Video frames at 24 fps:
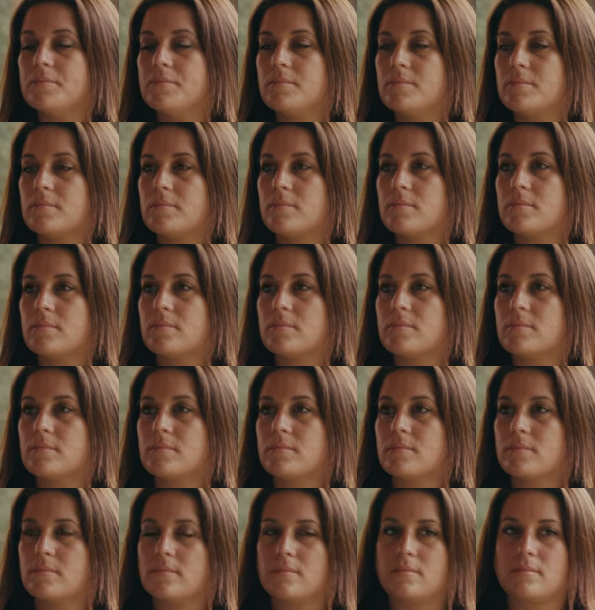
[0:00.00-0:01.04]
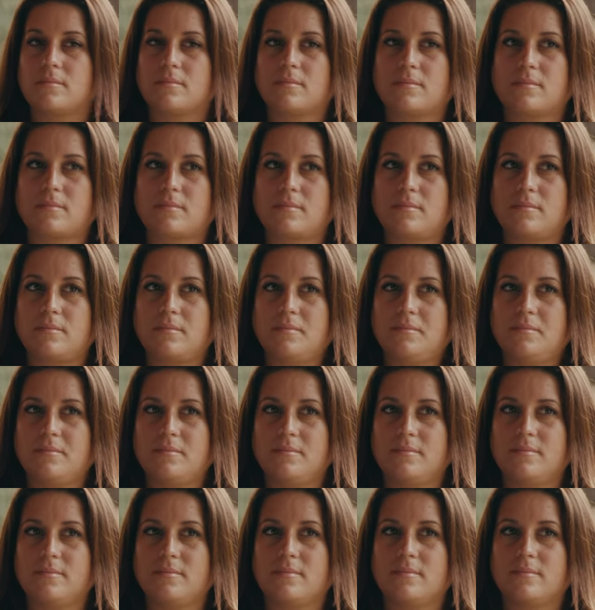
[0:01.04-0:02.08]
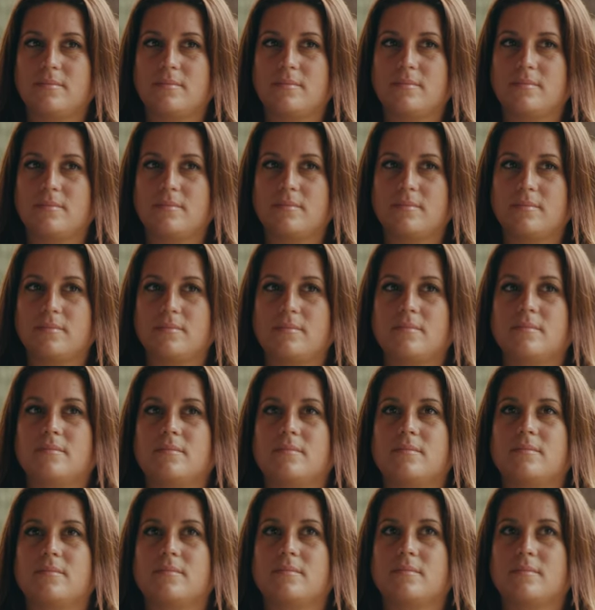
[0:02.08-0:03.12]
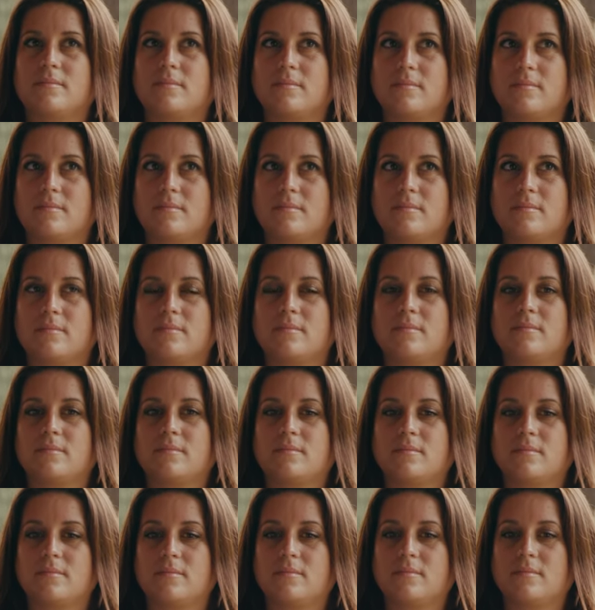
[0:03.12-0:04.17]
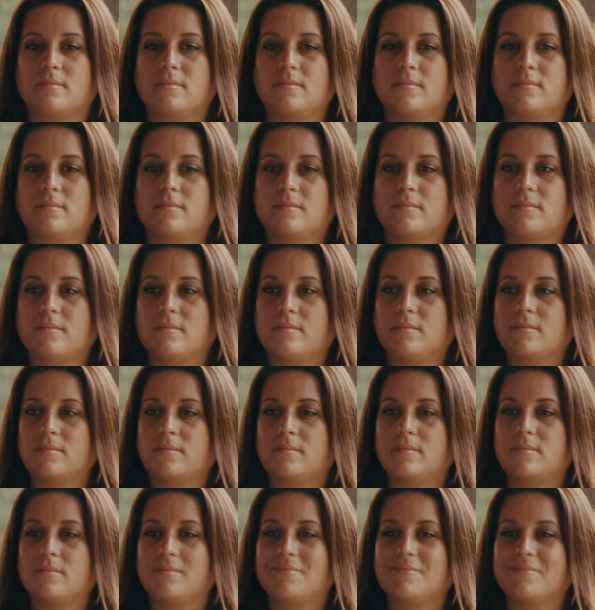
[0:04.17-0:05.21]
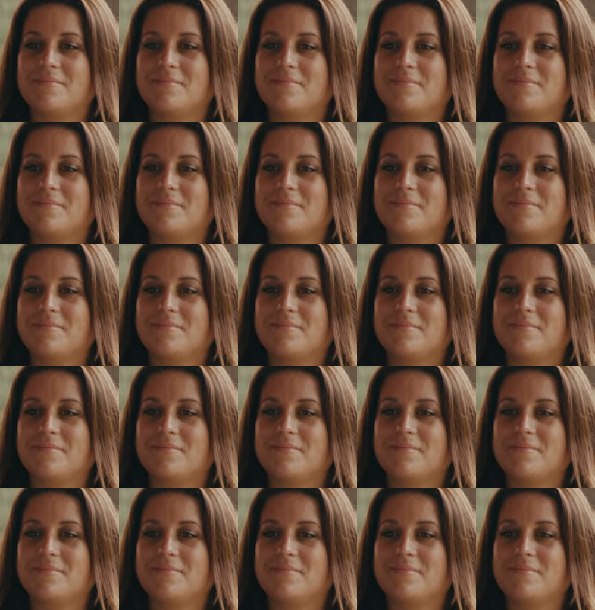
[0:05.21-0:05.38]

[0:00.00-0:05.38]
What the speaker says: The person shown says nothing.